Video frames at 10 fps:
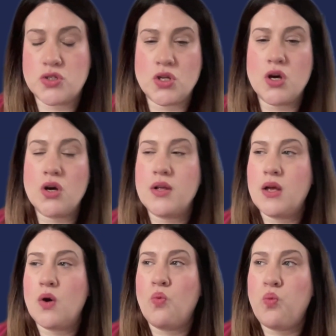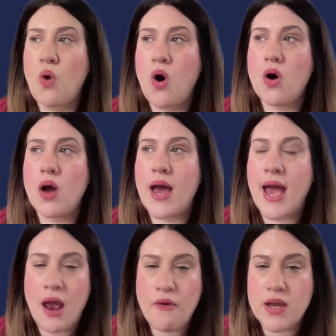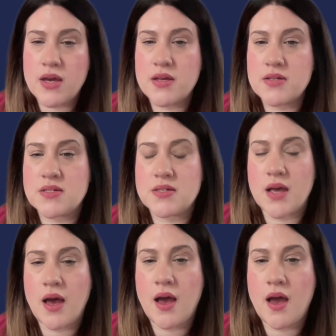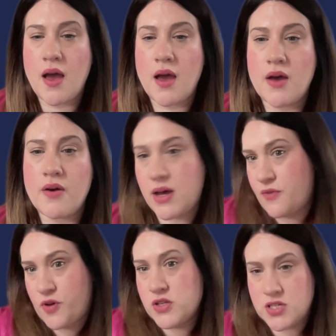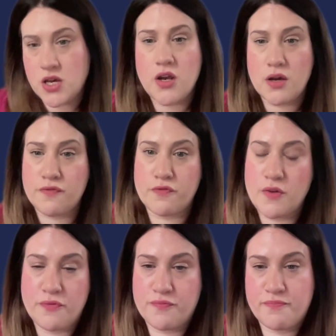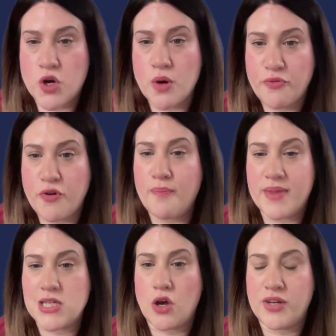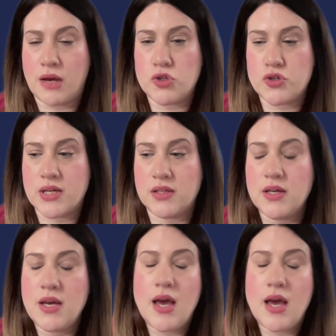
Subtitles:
So what areas of concern have come from this lockdown drill?